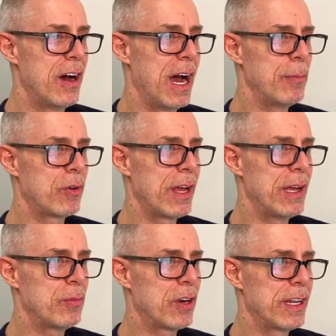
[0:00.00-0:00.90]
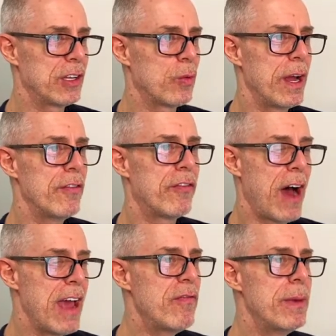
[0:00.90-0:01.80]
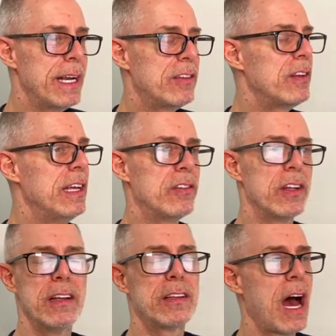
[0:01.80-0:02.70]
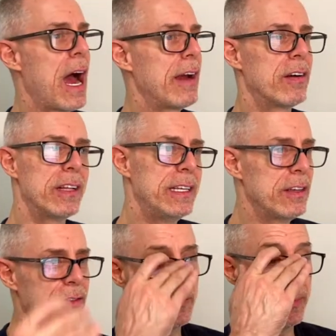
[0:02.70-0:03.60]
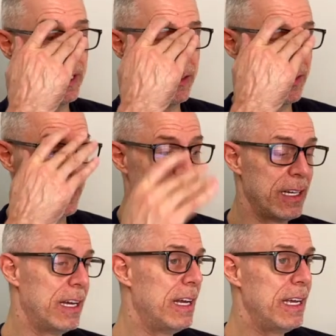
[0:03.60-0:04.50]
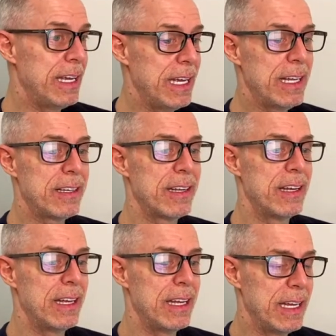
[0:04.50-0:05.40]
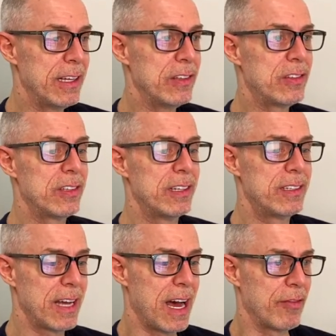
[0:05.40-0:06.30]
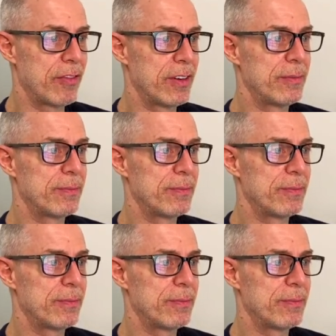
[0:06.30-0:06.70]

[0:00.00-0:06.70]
I'm okay. I'm starting as white. 5 minutes is an entirely different beast. It is tough.